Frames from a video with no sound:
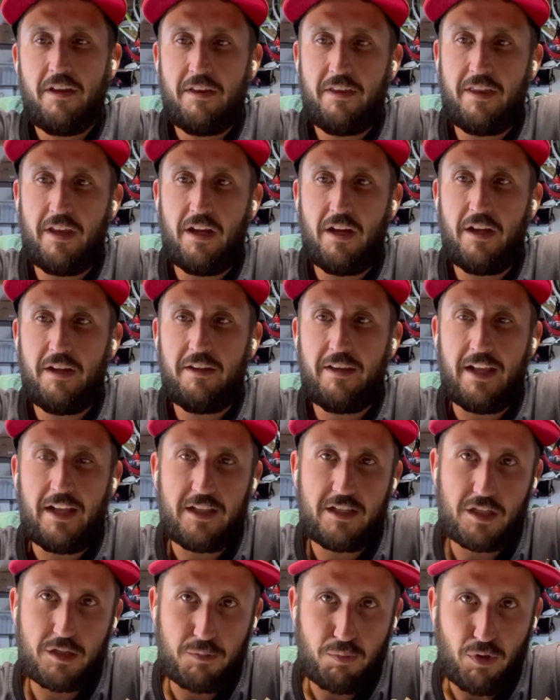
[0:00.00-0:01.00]

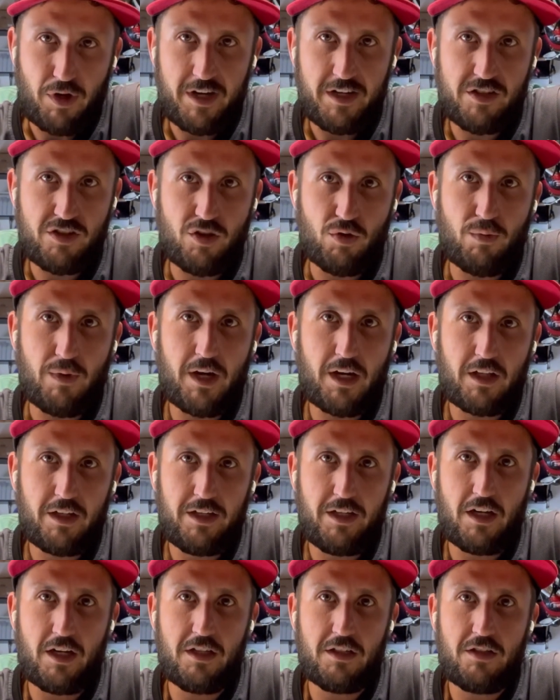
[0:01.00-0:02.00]
that sprays
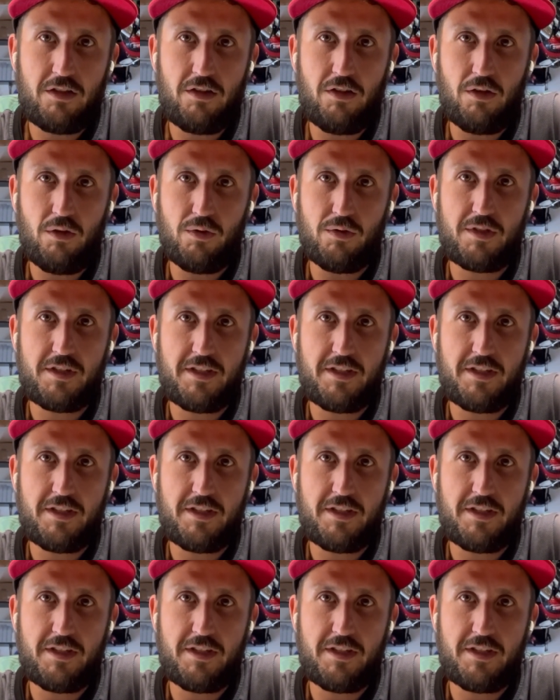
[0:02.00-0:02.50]
directly onto those